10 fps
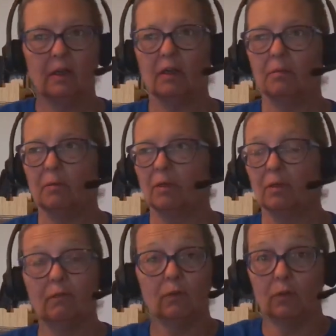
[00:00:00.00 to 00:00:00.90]
in the
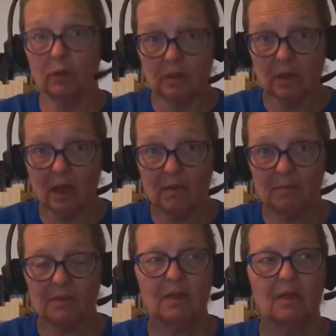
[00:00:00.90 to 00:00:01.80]
middle of the good
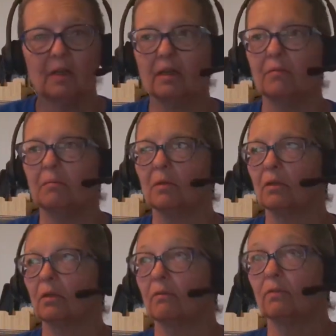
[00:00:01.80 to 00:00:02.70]
times, in the
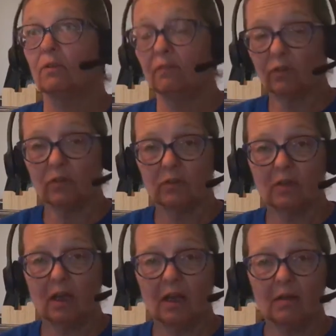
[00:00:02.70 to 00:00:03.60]
middle of the difficult
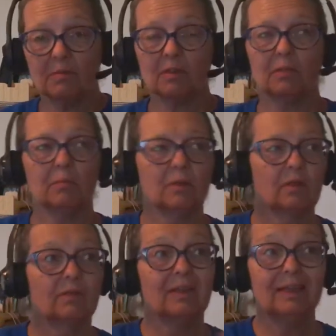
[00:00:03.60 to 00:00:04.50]
times, in the
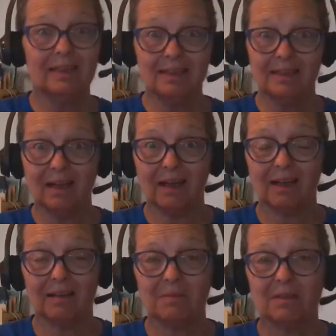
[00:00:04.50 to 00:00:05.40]
middle of the easy
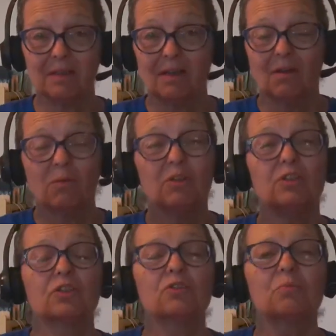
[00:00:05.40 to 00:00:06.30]
times, we
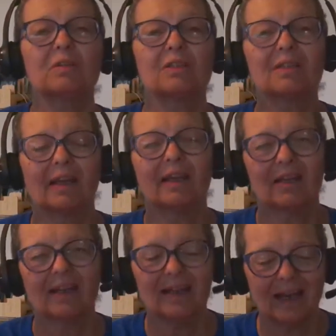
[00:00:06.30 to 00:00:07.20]
just want to stay
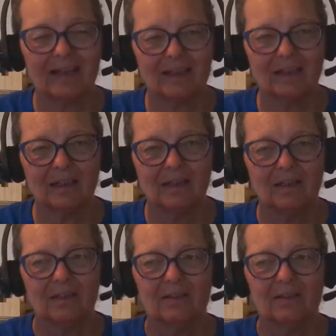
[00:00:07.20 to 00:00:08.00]
connected